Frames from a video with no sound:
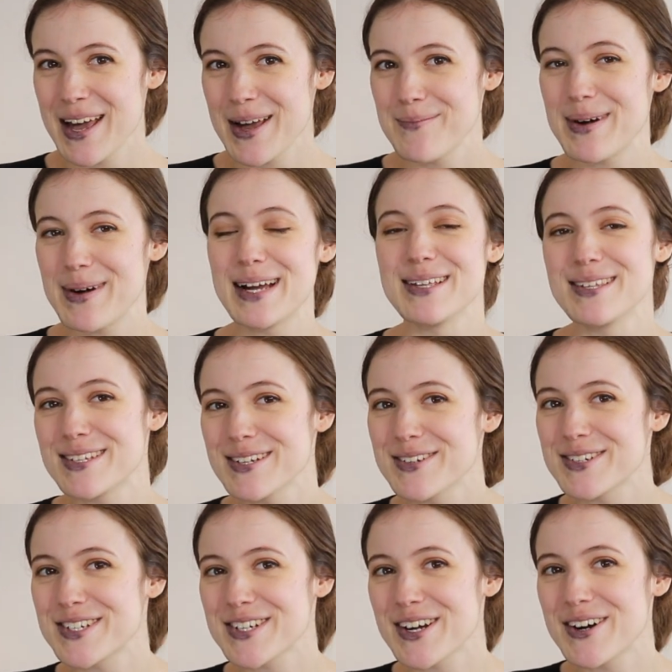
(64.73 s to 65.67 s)
but it
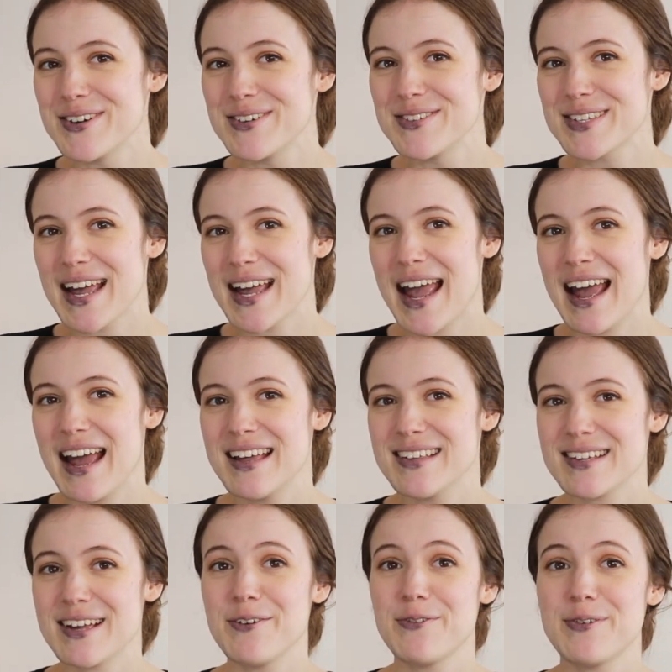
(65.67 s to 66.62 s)
still shows
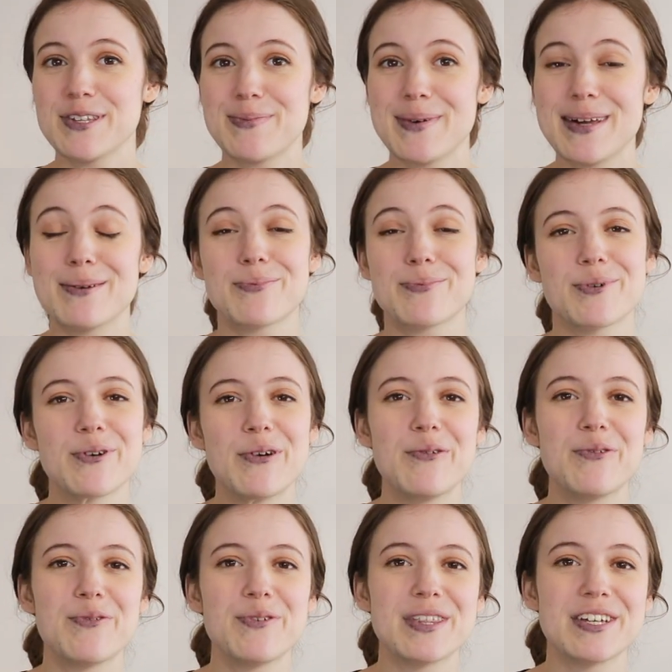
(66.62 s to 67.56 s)
as if it's been
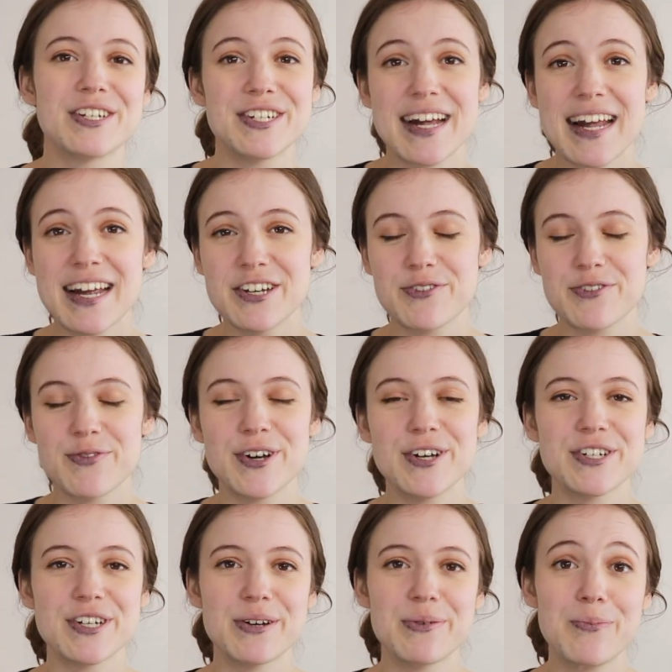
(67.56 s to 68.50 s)
approved for the changed
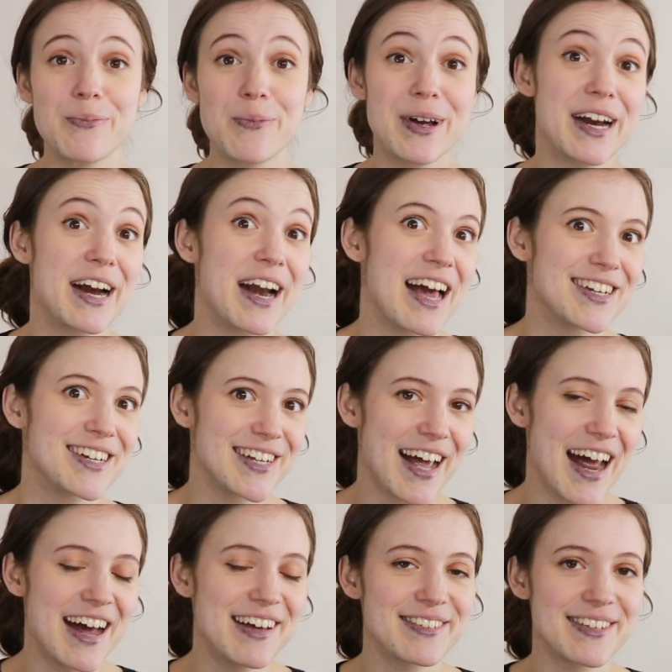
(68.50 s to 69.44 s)
version when it actually
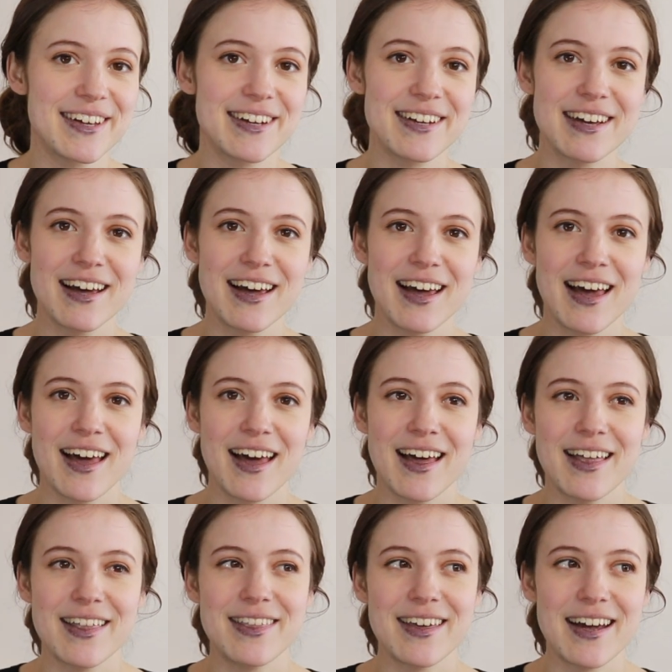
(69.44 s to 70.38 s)
hasn't,
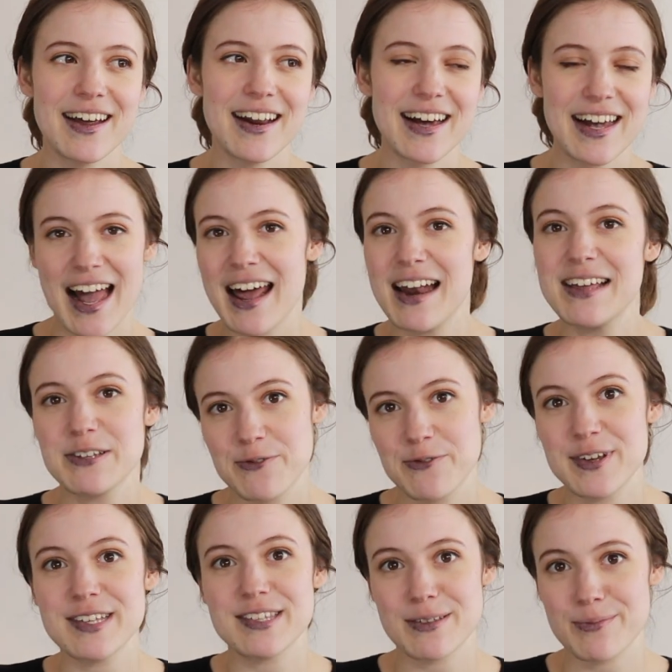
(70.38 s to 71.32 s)
then it kind of
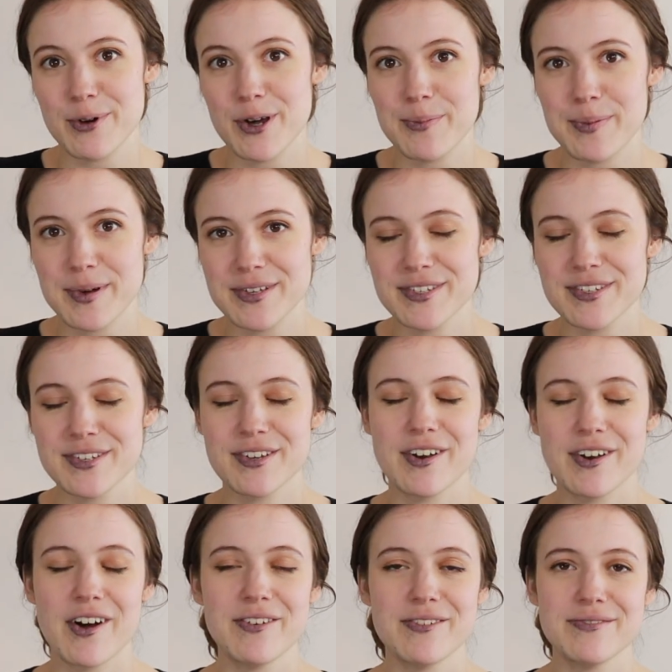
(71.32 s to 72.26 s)
defeats the purpose, you
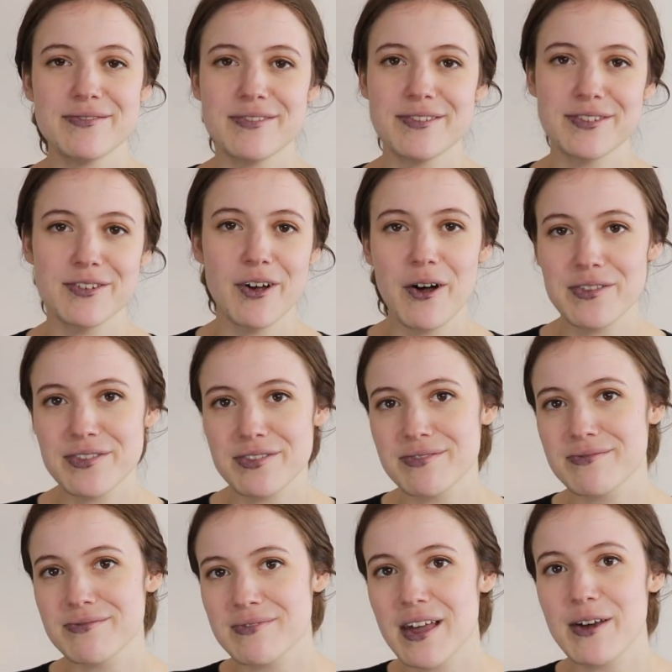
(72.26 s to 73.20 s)
know. It's not
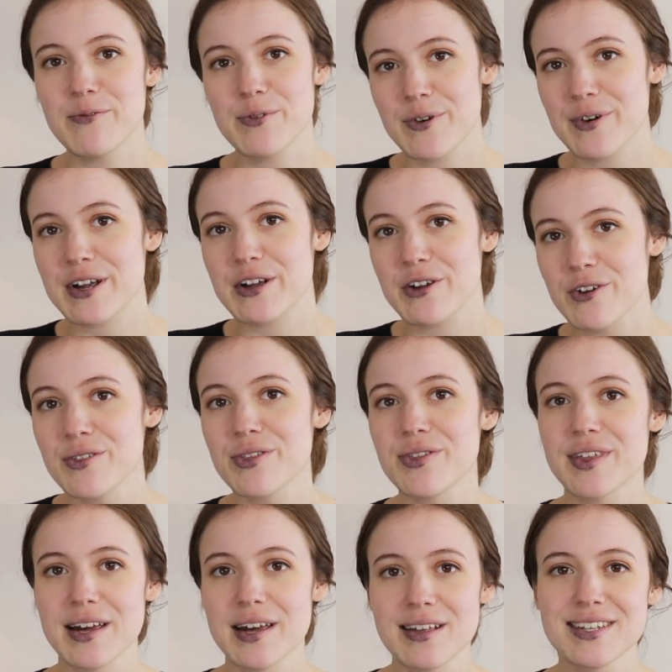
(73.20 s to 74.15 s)
a very
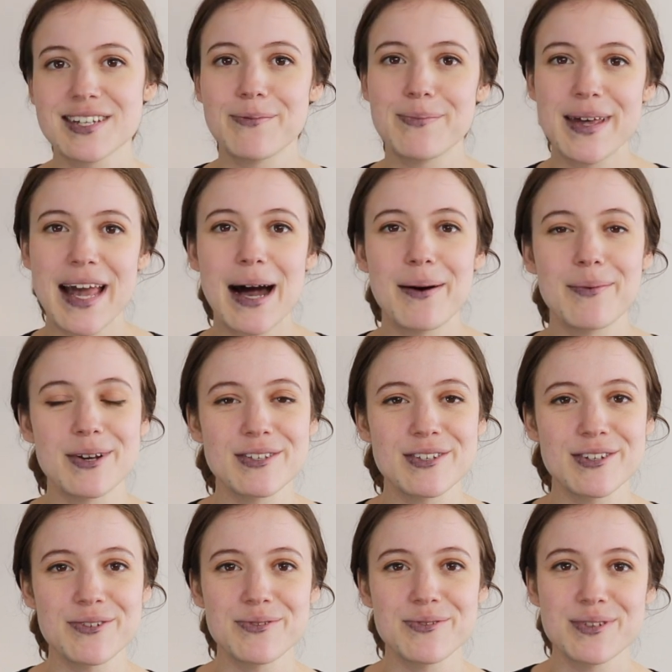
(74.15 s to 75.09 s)
good thing to be able to
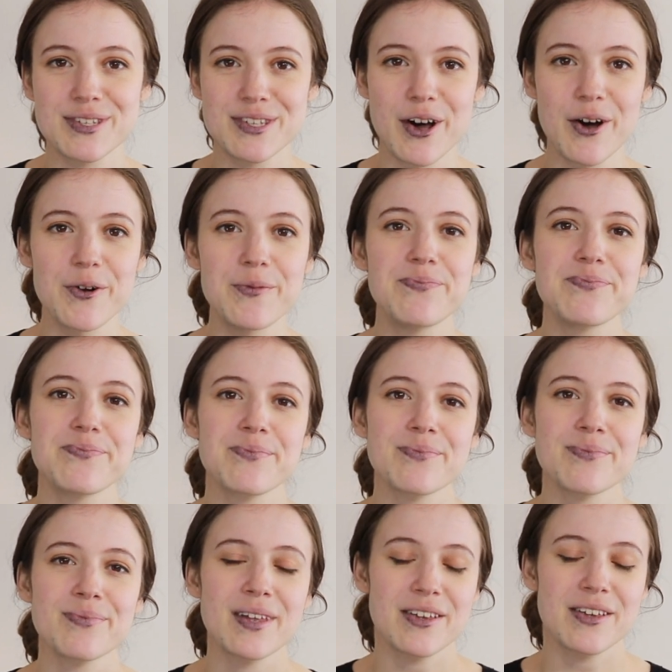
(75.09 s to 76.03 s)
do. So
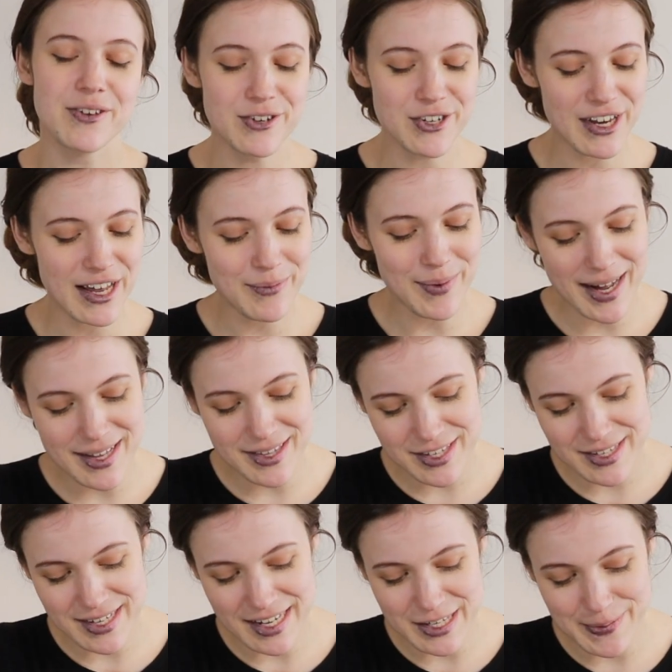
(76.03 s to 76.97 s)
usually
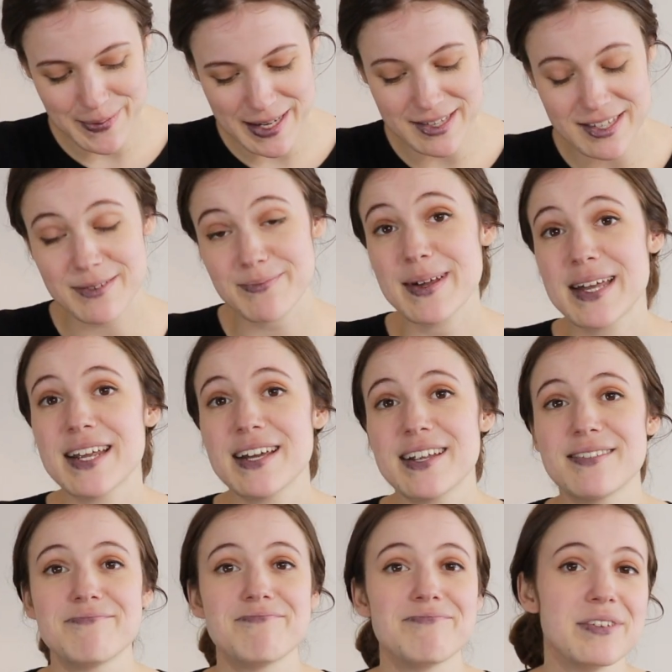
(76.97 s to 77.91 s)
once it's been
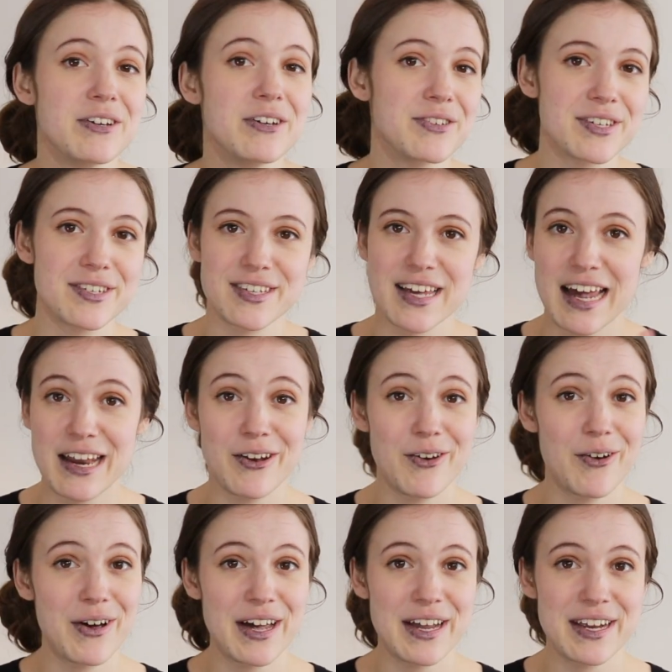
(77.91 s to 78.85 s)
submitted, users
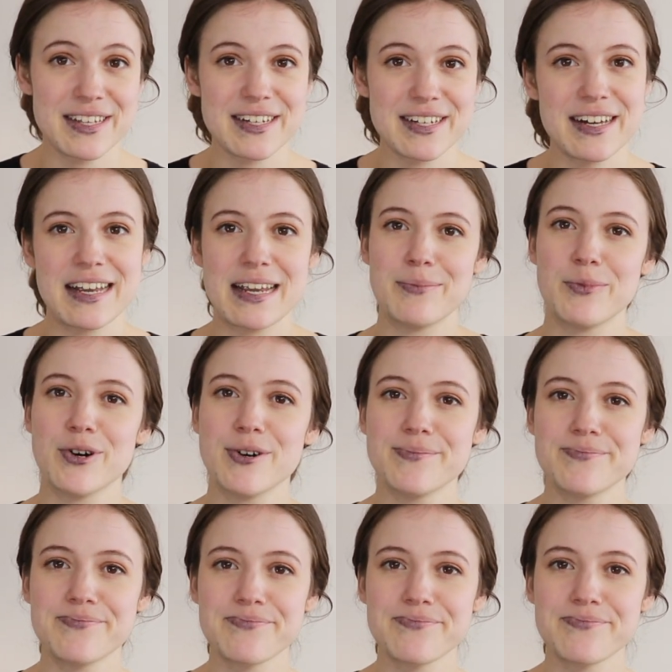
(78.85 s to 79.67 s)
cannot edit it anymore.